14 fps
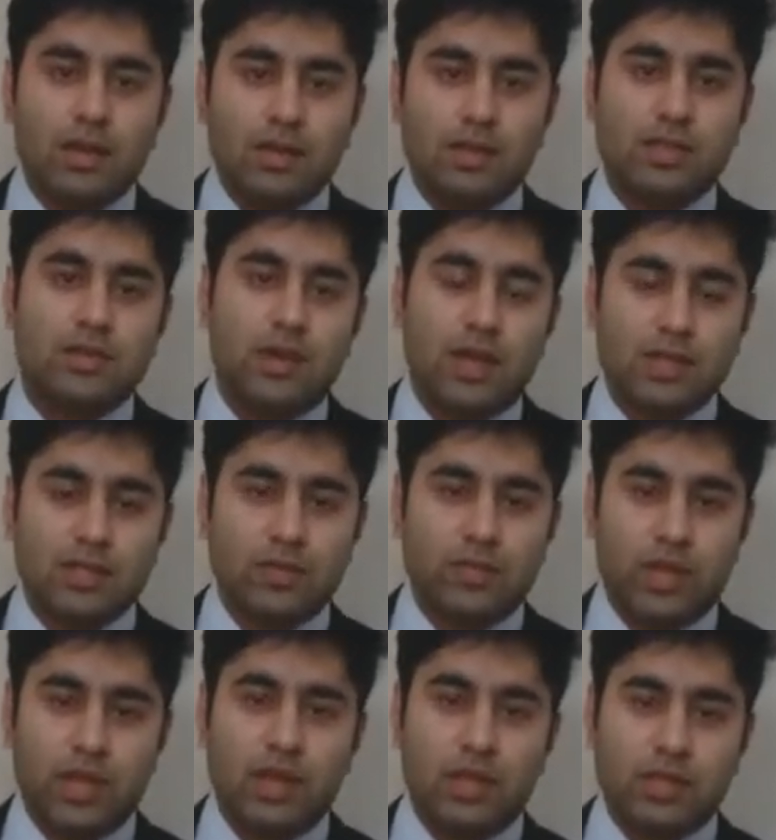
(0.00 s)
This creates a
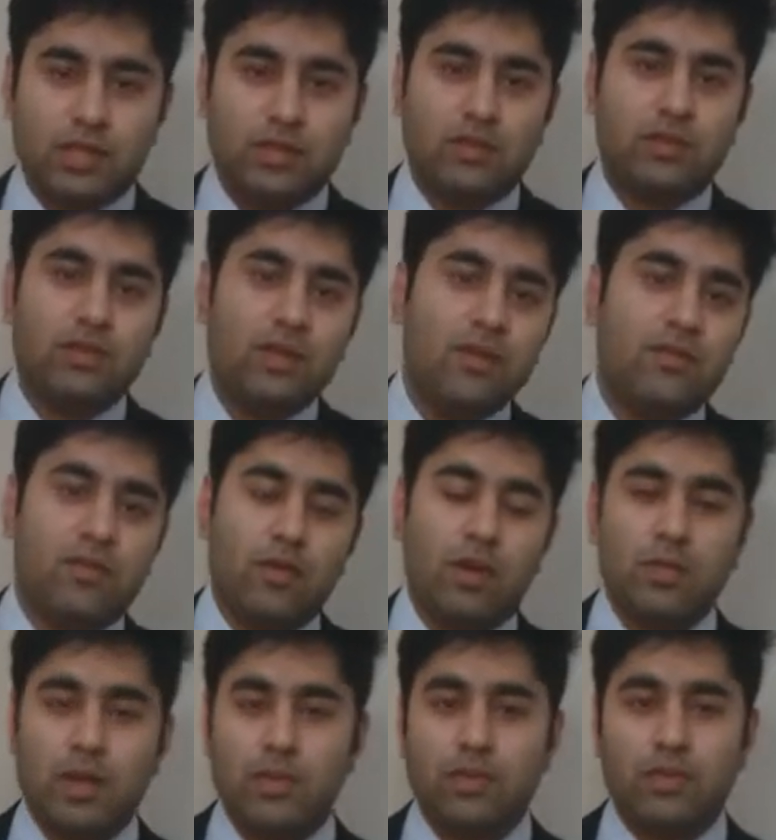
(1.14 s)
big issue for
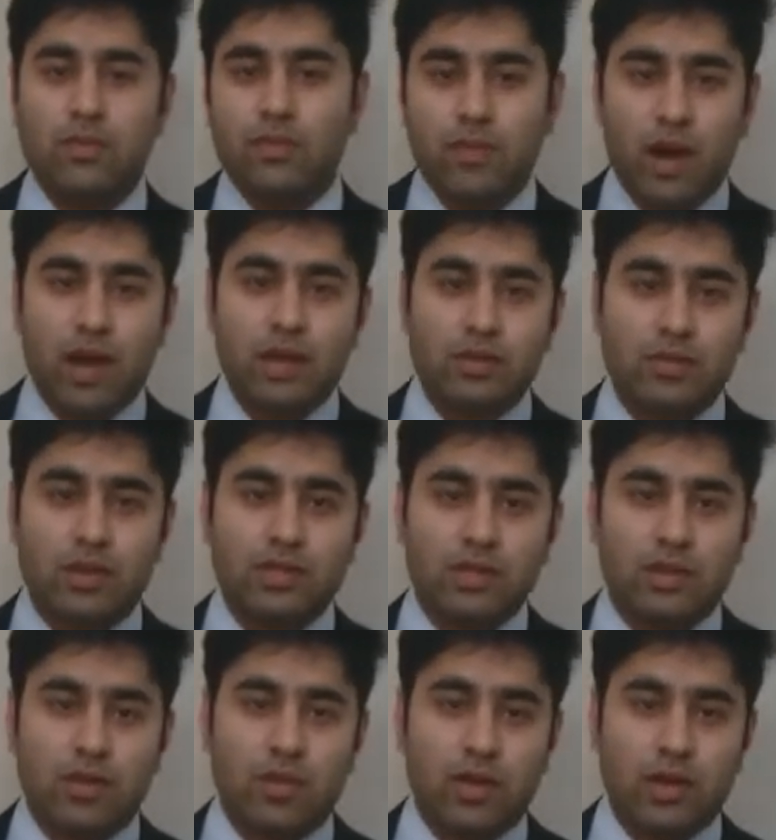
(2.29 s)
when people buy drugs
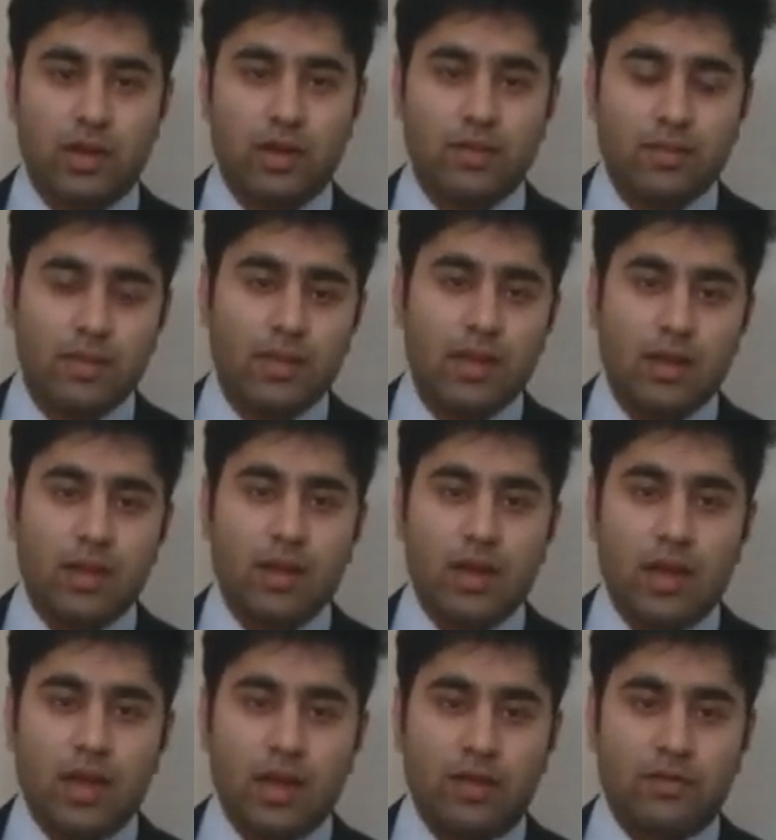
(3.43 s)
on the market.
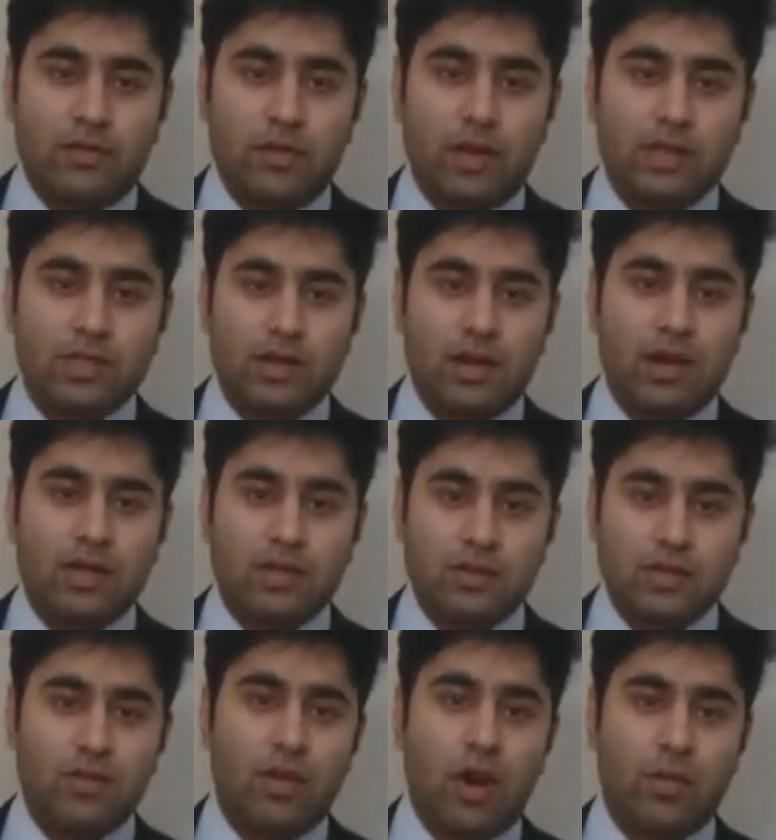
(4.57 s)
If drugs are not
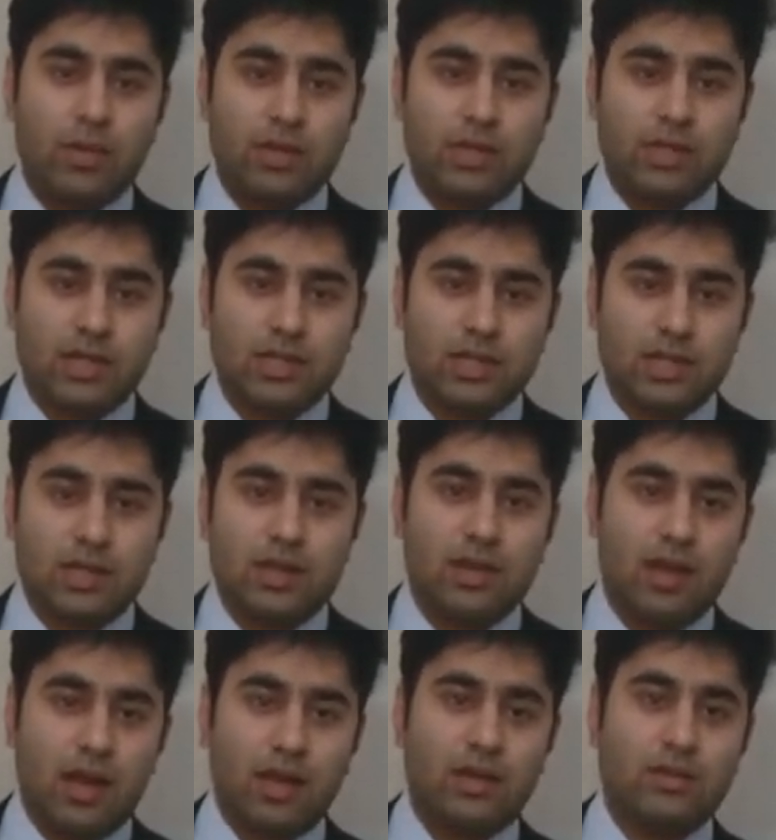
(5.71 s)
properly tested
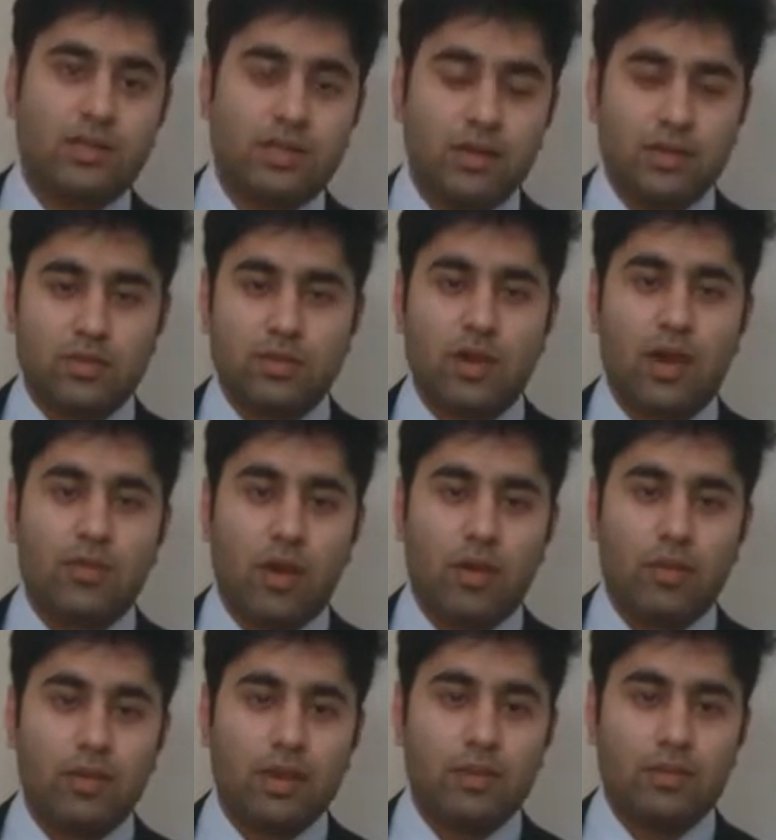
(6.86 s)
and the results are not
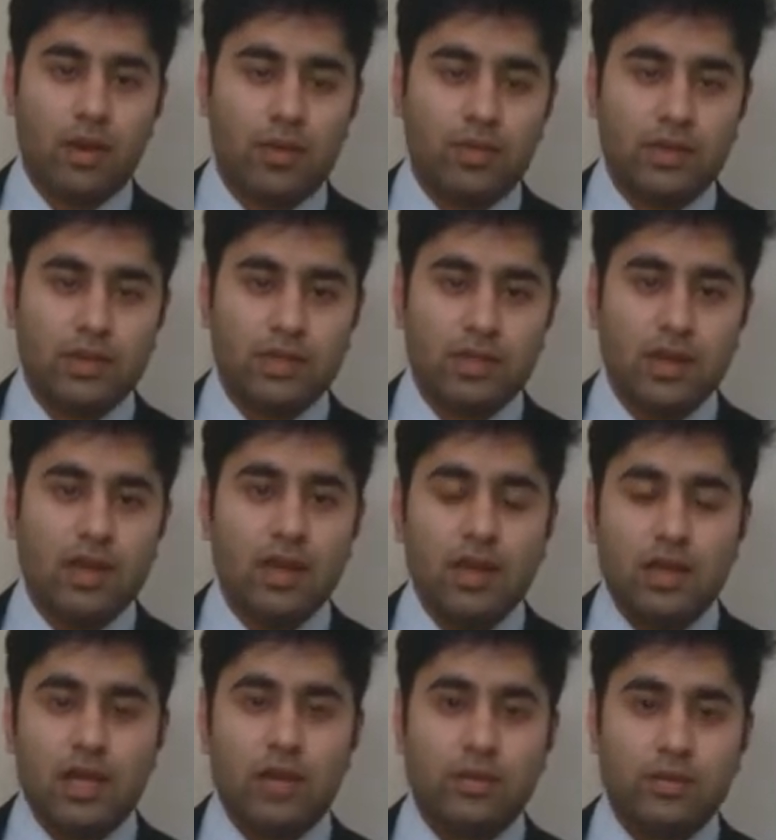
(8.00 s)
properly published,
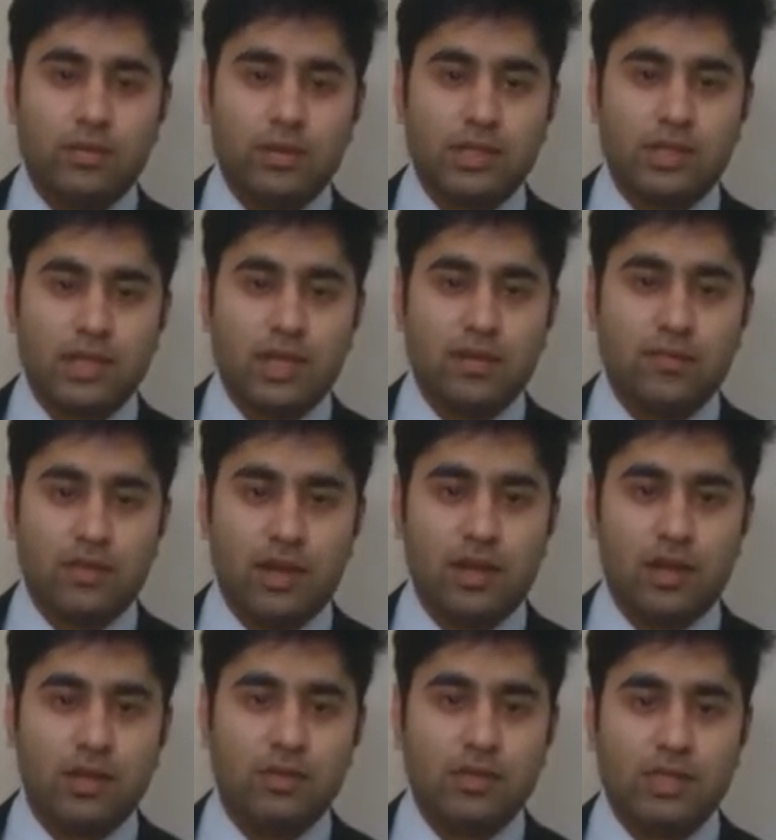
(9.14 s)
they will receive
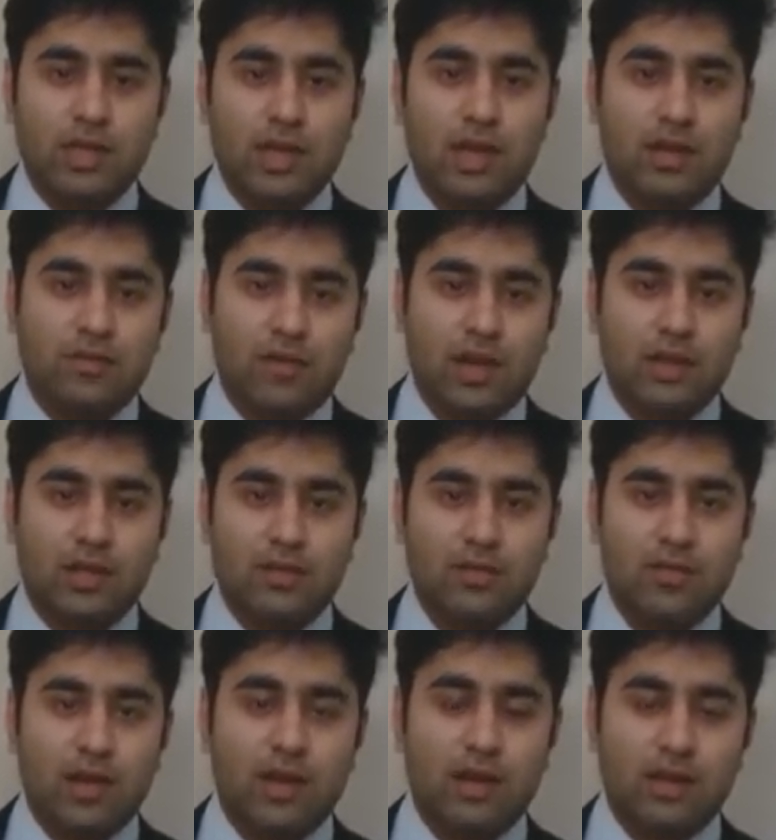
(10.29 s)
and use ineffective
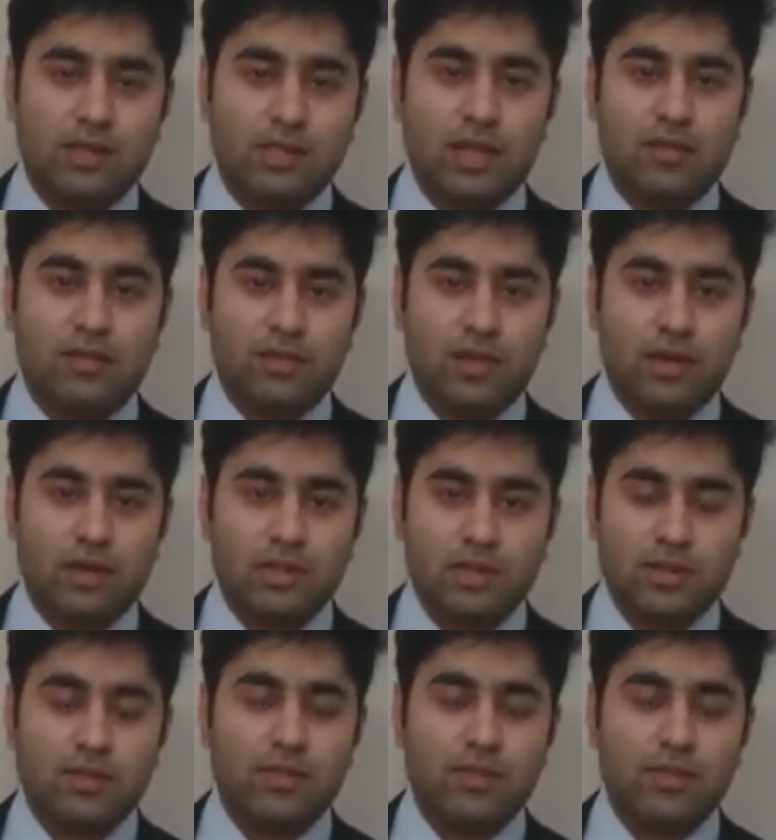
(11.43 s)
and unsafe drugs.